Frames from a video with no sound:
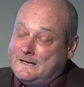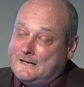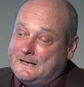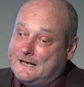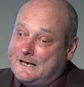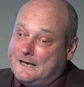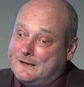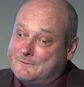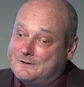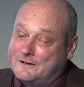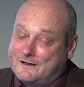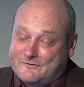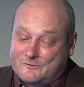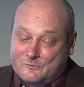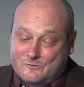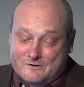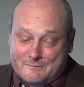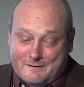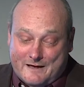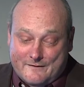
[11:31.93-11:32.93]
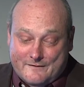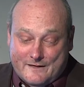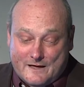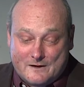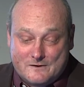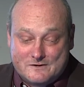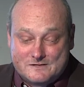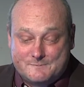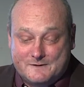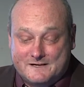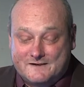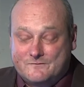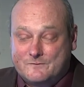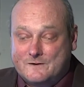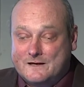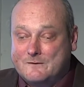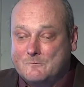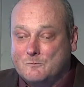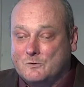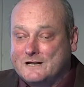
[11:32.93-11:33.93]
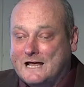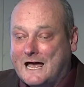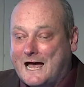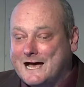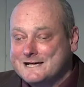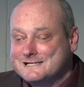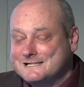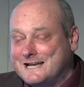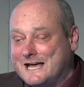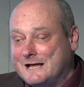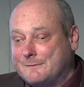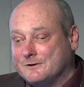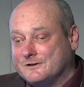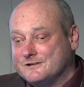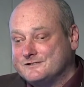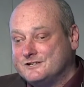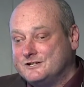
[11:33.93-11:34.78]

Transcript: We don't have to worry about those, but what it has enabled us